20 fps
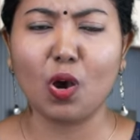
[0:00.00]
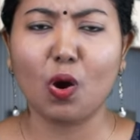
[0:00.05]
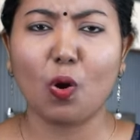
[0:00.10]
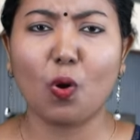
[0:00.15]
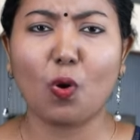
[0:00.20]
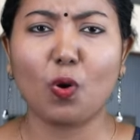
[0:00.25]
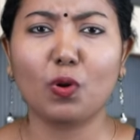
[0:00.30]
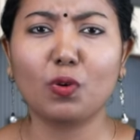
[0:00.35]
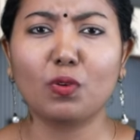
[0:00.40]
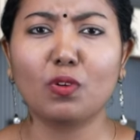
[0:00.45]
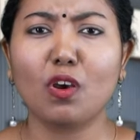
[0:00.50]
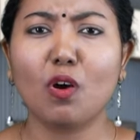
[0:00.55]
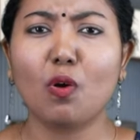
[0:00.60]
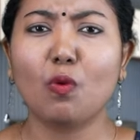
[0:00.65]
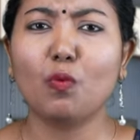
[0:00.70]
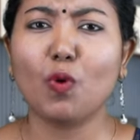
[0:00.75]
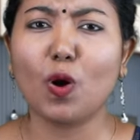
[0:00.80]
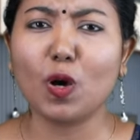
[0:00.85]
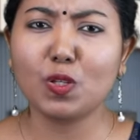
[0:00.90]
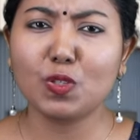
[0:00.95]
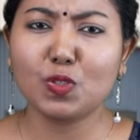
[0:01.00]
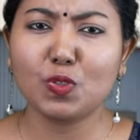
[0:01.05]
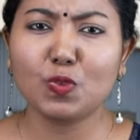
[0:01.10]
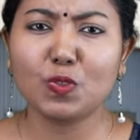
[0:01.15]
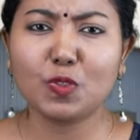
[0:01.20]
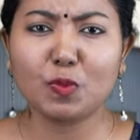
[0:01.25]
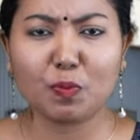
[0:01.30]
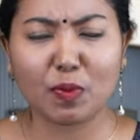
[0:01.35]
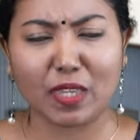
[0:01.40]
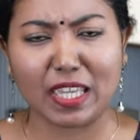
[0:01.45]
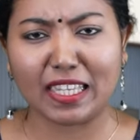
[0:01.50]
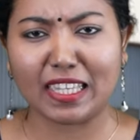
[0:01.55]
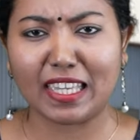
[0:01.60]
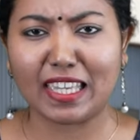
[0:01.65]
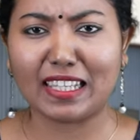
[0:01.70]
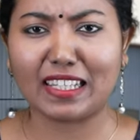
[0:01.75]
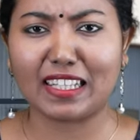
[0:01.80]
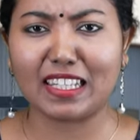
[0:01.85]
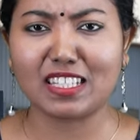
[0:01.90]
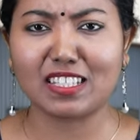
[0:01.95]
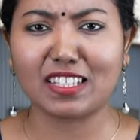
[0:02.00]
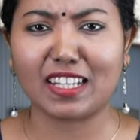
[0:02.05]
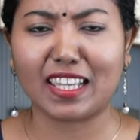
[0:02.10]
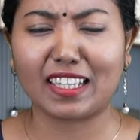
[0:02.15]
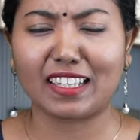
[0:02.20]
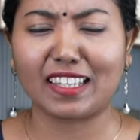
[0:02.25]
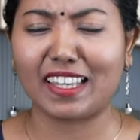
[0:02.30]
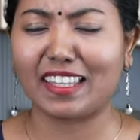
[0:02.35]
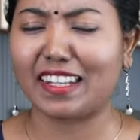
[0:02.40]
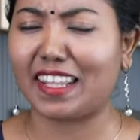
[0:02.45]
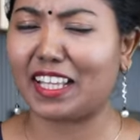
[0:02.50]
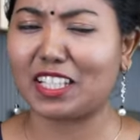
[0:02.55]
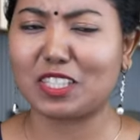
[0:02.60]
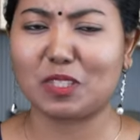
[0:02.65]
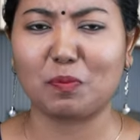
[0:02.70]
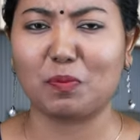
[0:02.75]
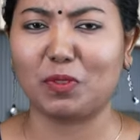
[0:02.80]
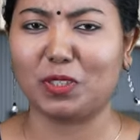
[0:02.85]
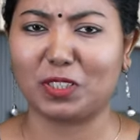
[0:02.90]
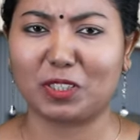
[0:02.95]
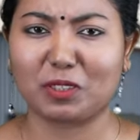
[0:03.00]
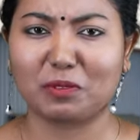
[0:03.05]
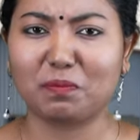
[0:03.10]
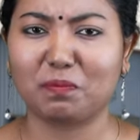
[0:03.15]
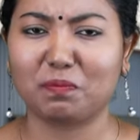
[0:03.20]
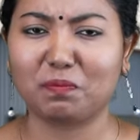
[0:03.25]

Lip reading: or want to speak English like an expert.